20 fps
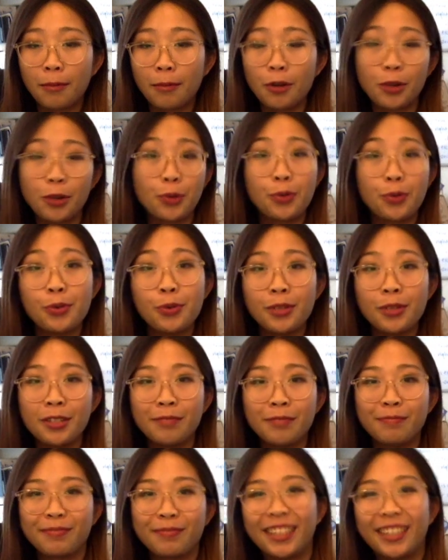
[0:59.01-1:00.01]
more
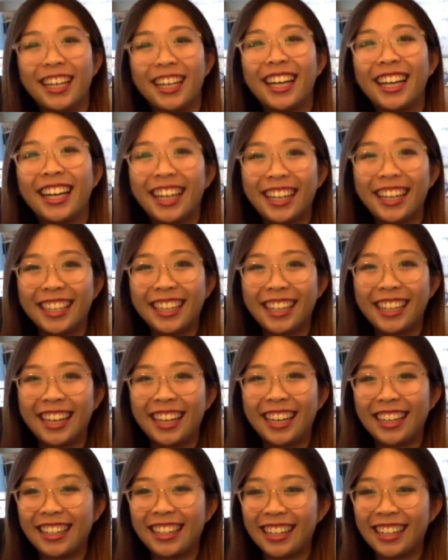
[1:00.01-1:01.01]
cool
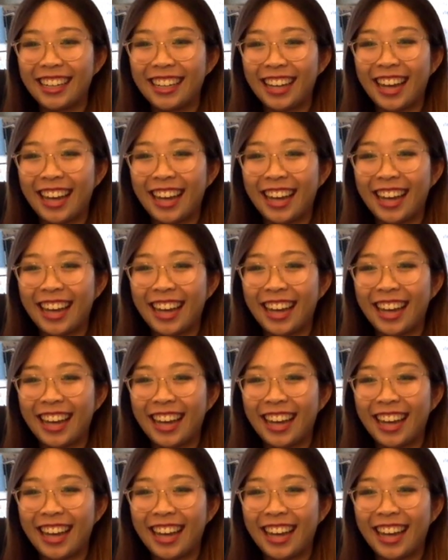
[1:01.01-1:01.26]
and